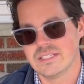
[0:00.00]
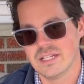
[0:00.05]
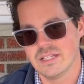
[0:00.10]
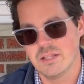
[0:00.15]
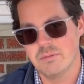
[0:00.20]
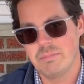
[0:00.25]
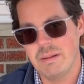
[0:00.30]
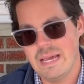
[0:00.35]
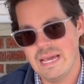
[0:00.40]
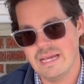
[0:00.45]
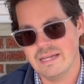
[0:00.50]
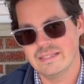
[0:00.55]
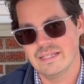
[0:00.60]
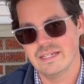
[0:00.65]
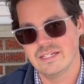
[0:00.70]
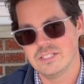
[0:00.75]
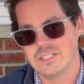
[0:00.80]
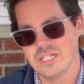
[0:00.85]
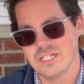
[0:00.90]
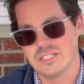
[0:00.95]
And on the back, they
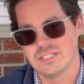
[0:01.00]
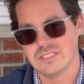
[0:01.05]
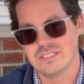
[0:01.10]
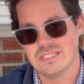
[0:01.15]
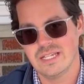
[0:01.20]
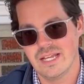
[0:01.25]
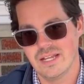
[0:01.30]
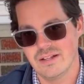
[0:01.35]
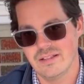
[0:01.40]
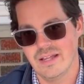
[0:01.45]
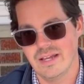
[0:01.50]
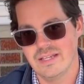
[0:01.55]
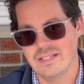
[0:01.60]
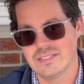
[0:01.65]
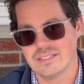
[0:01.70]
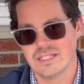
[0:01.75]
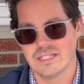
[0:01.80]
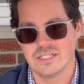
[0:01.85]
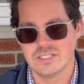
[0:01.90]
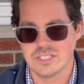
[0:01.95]
can change the
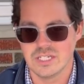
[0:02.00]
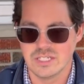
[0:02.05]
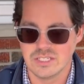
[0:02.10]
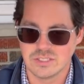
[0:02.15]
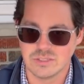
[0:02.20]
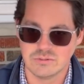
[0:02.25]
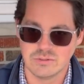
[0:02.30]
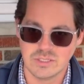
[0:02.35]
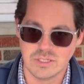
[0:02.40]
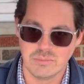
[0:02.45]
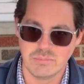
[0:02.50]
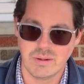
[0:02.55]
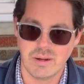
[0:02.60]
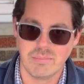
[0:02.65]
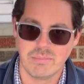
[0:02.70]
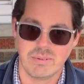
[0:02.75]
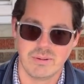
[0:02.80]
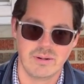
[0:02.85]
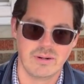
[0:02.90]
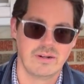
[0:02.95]
taillights, they can change the rear
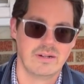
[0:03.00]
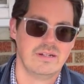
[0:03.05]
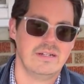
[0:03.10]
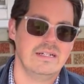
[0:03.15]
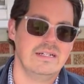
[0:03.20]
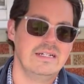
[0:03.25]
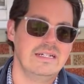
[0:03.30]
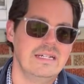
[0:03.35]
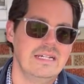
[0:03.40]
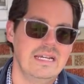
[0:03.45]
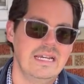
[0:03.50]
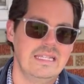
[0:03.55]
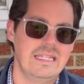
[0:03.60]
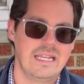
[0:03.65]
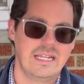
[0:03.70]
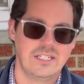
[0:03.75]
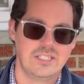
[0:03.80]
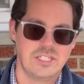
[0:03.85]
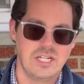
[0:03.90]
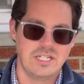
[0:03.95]
bumper, and they
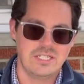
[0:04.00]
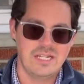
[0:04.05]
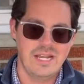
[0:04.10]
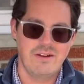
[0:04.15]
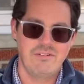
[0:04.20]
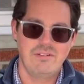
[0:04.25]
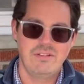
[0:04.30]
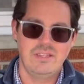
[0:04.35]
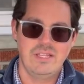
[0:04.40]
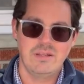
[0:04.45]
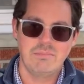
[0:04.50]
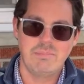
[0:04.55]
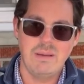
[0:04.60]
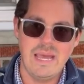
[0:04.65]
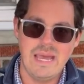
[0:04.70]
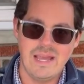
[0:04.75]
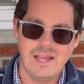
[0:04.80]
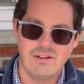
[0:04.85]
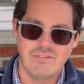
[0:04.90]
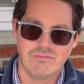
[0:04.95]
can change everything
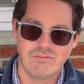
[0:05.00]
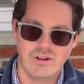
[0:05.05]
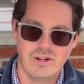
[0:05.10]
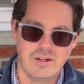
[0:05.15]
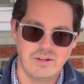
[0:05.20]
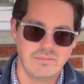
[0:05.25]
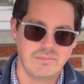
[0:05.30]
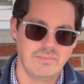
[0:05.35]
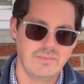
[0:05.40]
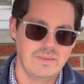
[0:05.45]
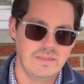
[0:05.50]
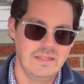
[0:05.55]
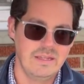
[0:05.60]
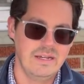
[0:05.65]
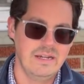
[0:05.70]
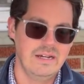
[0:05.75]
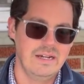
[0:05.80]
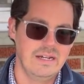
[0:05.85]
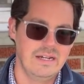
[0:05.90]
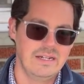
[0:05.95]
back from
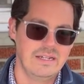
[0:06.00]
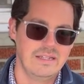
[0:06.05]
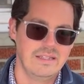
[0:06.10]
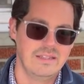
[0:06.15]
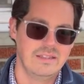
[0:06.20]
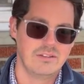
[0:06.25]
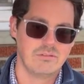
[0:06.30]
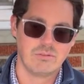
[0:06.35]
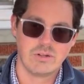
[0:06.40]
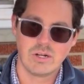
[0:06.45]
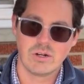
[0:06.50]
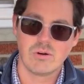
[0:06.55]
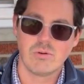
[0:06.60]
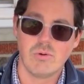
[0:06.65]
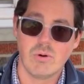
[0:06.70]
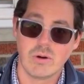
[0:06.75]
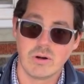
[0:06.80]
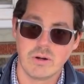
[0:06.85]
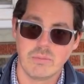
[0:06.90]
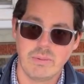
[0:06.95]
the rear
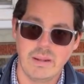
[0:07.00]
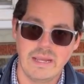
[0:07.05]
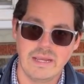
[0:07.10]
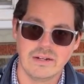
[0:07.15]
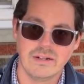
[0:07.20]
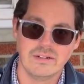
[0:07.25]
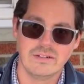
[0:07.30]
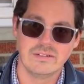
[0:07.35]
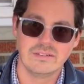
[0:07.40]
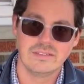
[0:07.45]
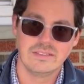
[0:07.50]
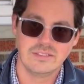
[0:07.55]
quarter panel.